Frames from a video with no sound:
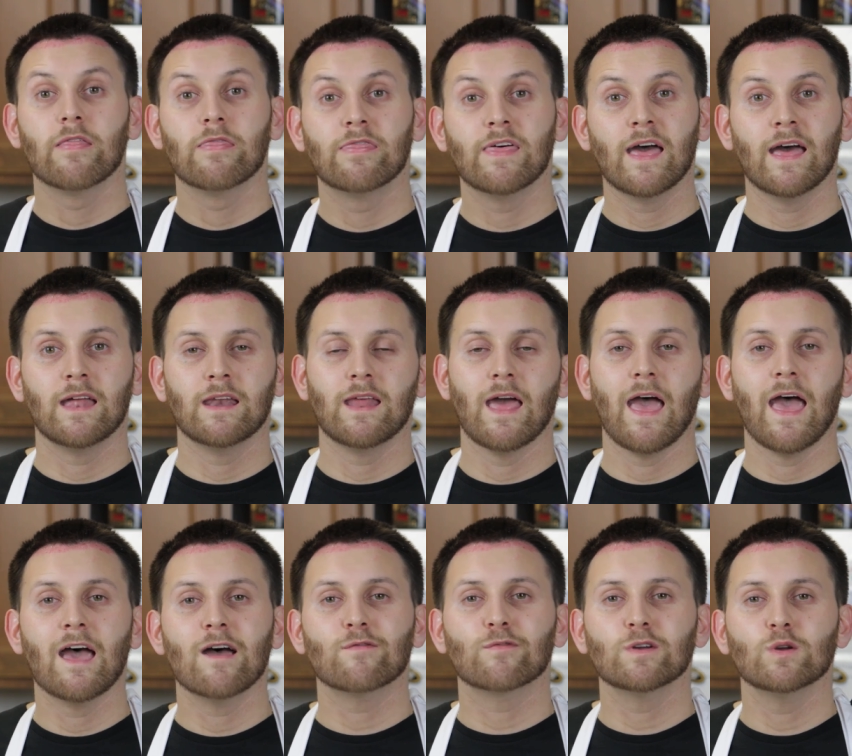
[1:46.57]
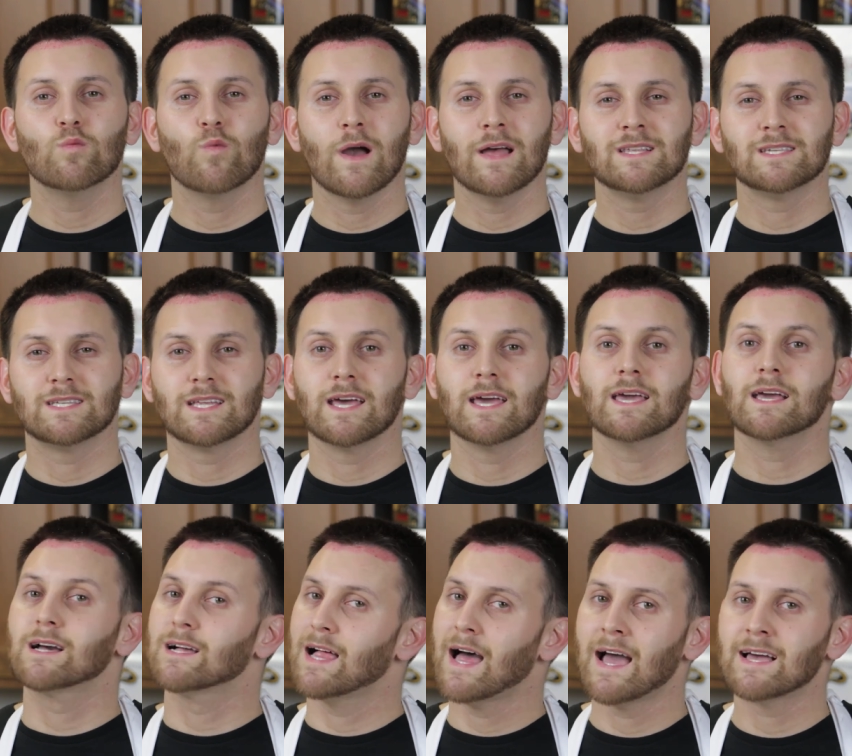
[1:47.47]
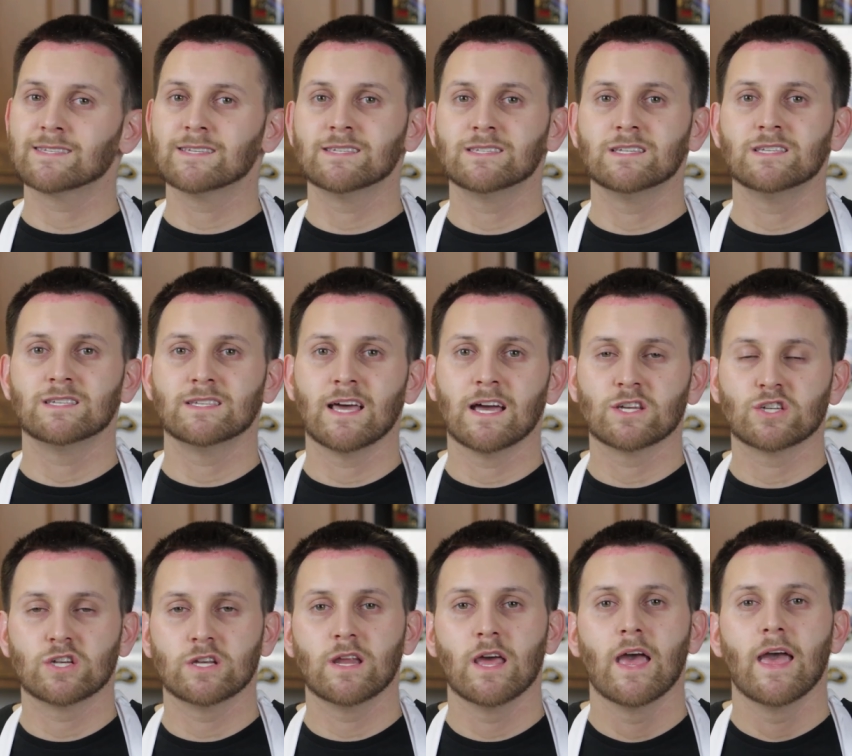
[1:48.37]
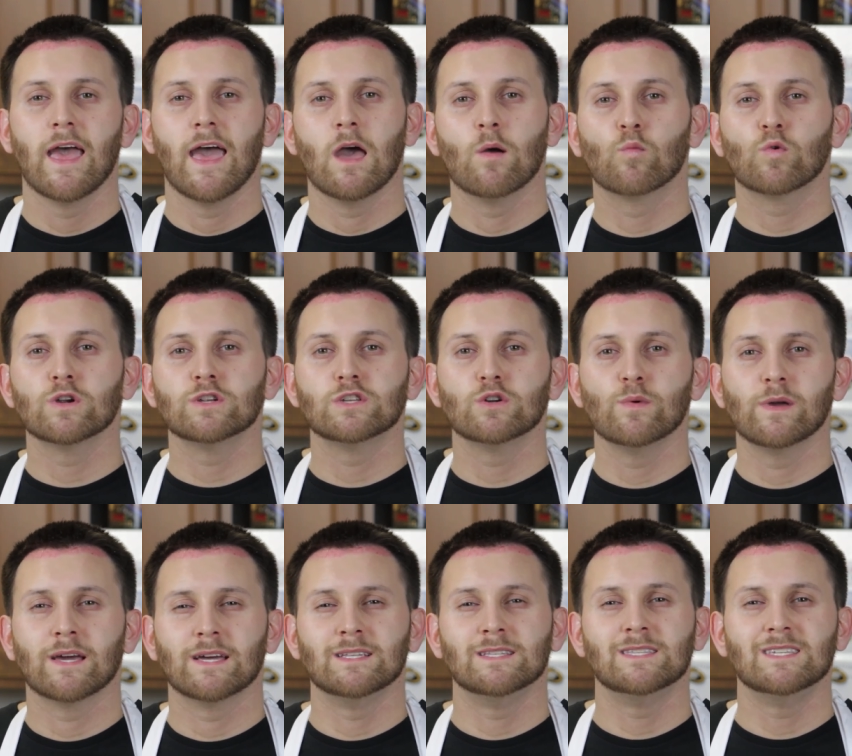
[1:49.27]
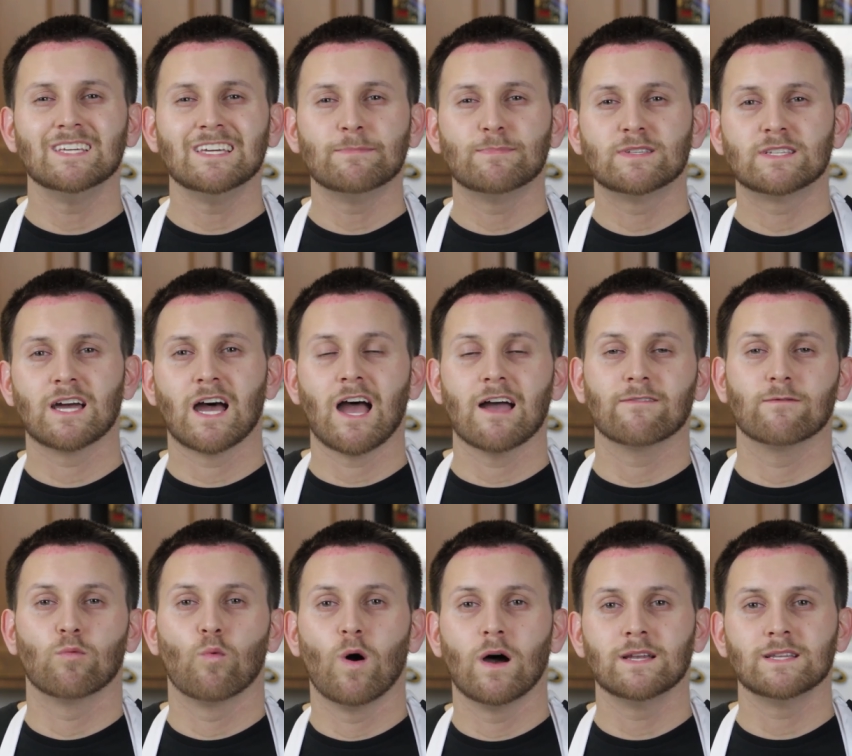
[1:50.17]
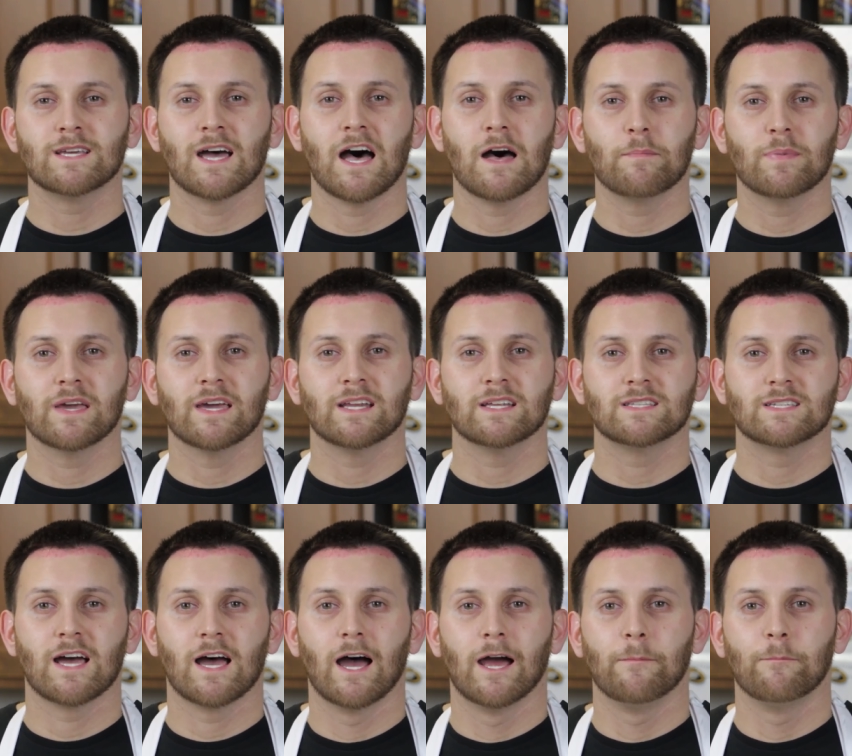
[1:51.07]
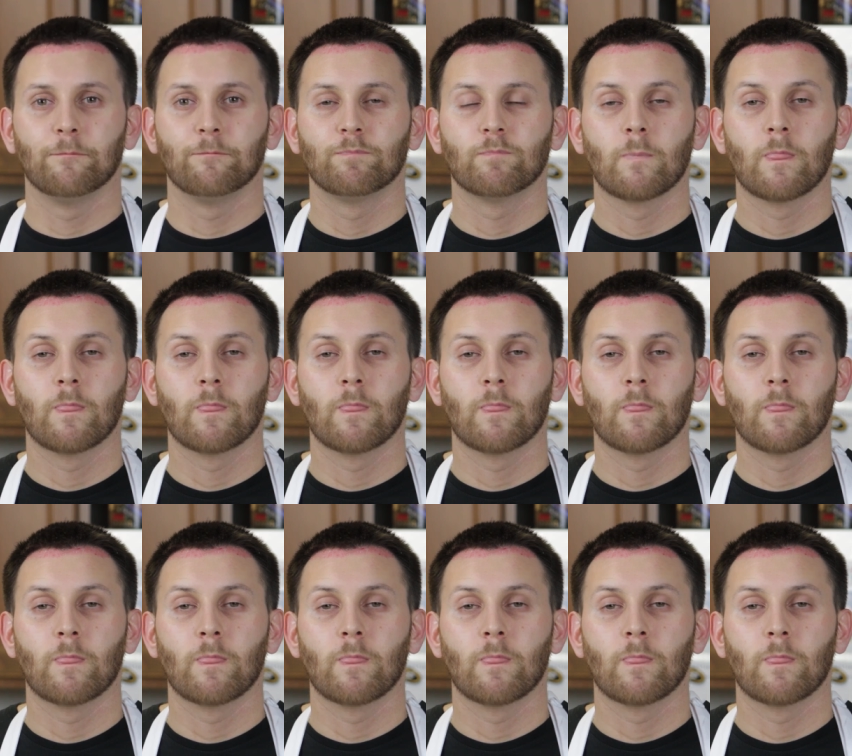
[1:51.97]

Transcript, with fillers: Then, every Wednesday, class is in session, and we're doing a deep dive one topic at a time.